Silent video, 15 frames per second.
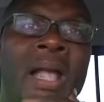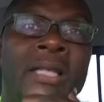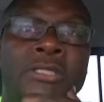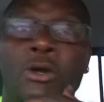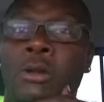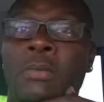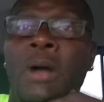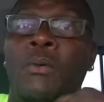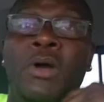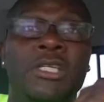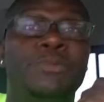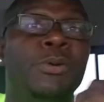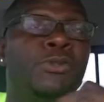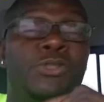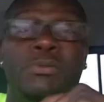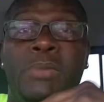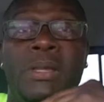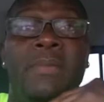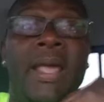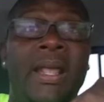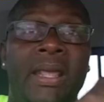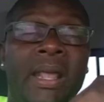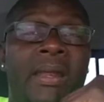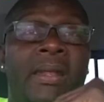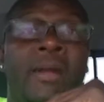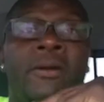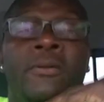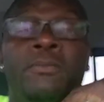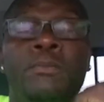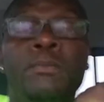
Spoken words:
I told them I wasn't supposed to be back in there,